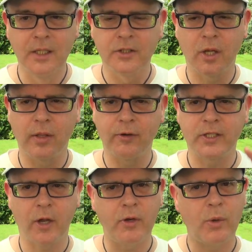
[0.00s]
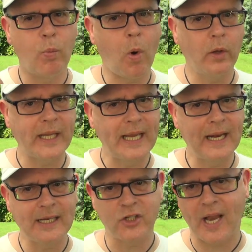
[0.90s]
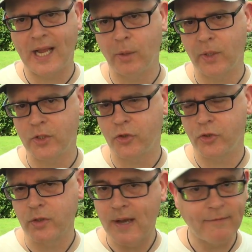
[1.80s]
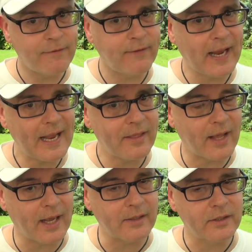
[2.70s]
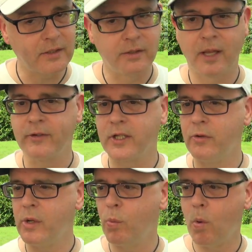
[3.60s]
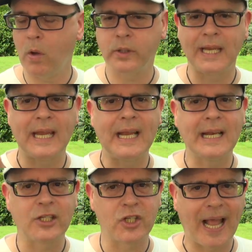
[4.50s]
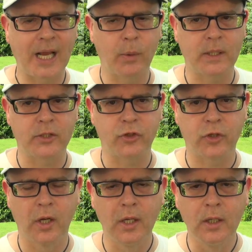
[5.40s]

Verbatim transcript: So there is only one English language. Never forget that. There is only one English language.